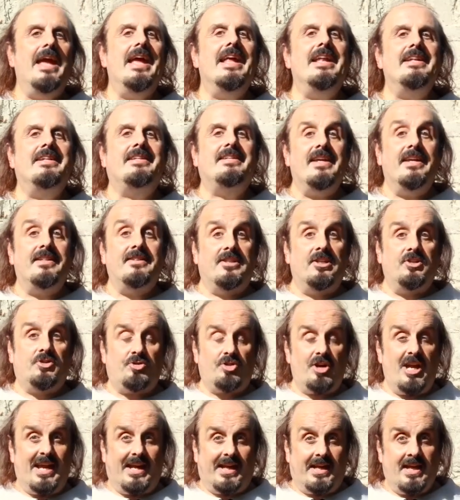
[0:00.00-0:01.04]
it did the
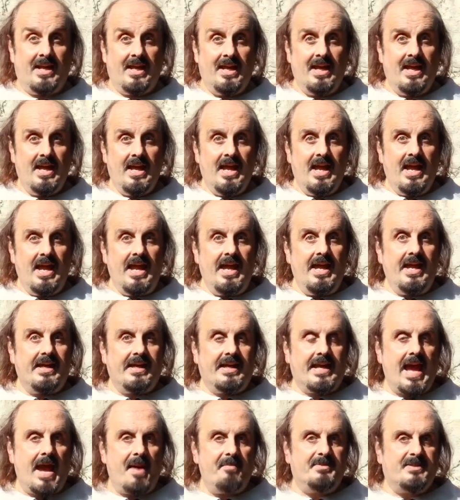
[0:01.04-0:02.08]
trick. It
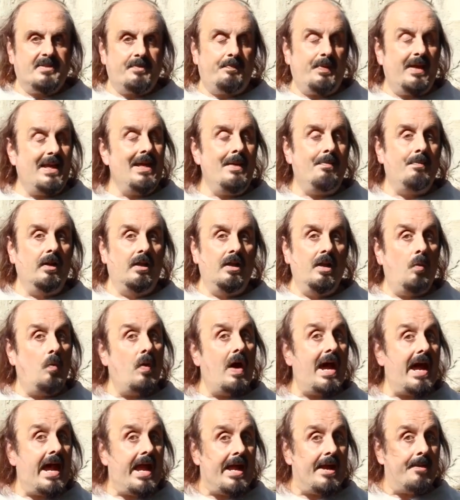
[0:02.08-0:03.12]
kept people
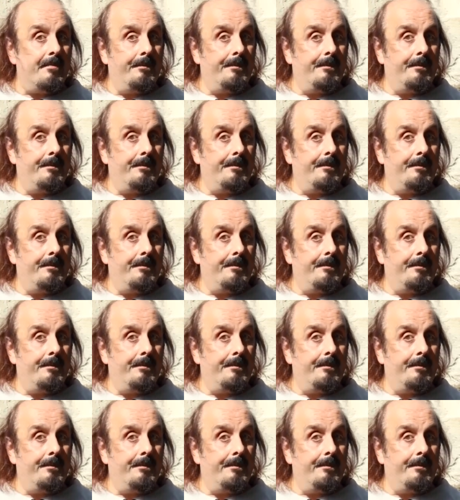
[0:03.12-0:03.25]
away.